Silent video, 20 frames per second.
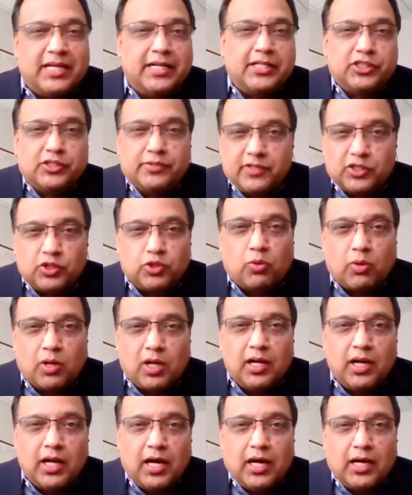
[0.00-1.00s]
percentage of the
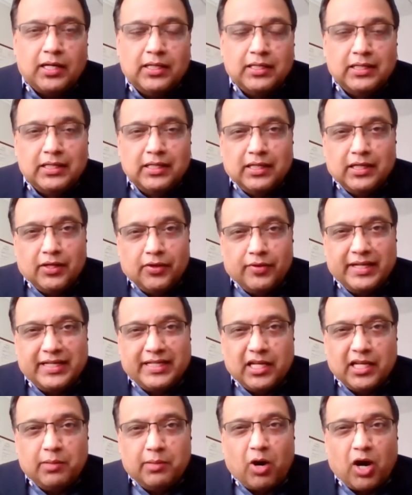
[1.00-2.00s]
total
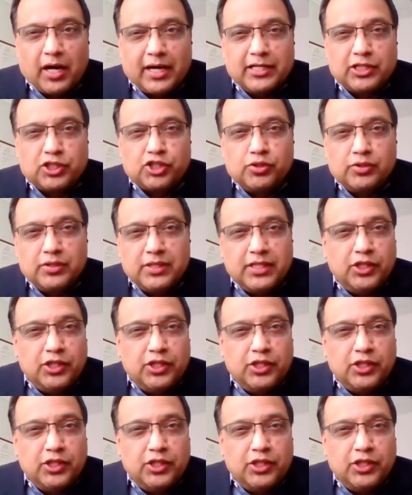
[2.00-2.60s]
retail market.